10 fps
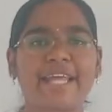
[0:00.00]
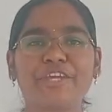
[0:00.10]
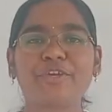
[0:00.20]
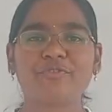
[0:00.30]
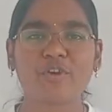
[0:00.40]

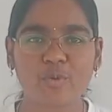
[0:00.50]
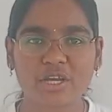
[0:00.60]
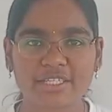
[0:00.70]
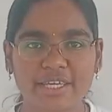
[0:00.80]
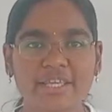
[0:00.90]
Thank you for
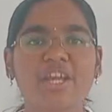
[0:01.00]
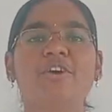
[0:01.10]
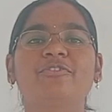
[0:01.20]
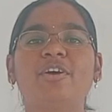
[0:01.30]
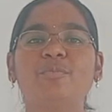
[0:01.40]
watching.
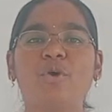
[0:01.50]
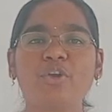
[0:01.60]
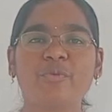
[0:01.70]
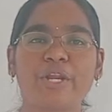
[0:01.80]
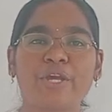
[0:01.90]
For
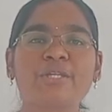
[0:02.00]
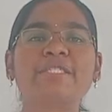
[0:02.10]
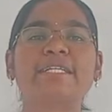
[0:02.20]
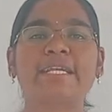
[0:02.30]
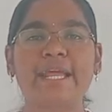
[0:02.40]
more
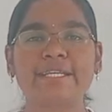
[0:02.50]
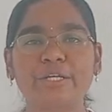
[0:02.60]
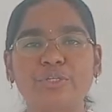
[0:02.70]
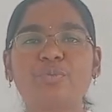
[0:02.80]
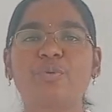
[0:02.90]
videos
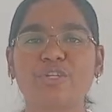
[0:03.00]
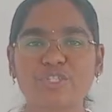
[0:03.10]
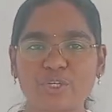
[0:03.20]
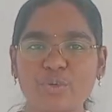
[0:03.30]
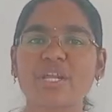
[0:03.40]
related to
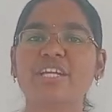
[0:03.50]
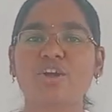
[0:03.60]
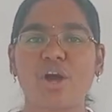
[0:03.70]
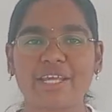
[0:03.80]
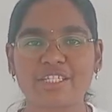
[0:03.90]
both school
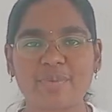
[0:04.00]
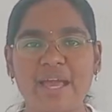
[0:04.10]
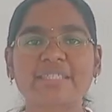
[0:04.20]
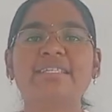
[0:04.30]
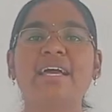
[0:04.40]
and college
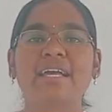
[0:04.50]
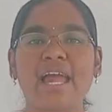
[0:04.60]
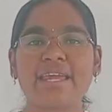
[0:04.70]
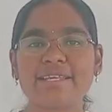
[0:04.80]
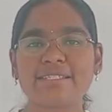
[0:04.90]
maths,
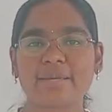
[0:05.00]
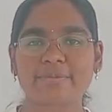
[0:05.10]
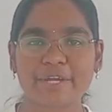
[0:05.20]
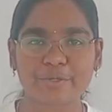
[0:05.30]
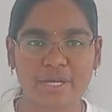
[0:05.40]
kindly
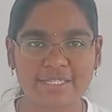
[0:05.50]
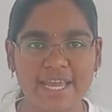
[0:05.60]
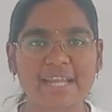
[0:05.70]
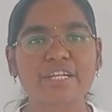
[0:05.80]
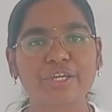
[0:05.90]
subscribe to our
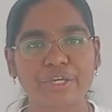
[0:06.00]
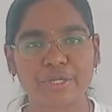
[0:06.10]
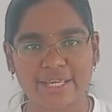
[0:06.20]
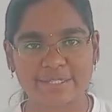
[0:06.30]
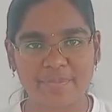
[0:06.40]
channel
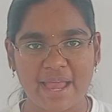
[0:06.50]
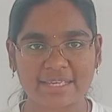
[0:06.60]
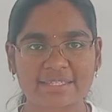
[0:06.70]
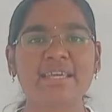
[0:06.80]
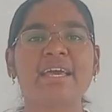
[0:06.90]
Curious
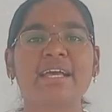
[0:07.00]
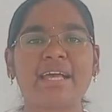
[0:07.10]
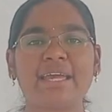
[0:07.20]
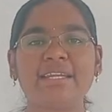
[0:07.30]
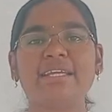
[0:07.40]
Maths.
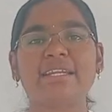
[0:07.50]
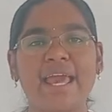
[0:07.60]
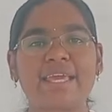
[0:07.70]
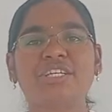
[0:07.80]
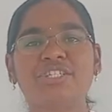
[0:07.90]
Kindly
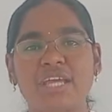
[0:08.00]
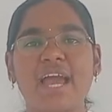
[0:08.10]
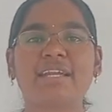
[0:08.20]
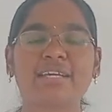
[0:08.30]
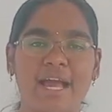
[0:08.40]
like,
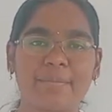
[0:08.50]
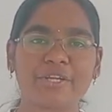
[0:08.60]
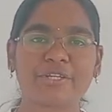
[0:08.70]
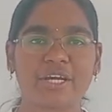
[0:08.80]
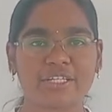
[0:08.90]
share,
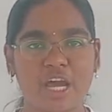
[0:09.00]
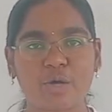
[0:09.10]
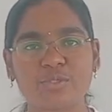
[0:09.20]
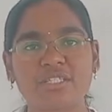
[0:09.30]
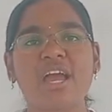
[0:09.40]
comment your
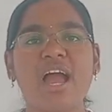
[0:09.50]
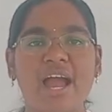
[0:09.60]
doubts.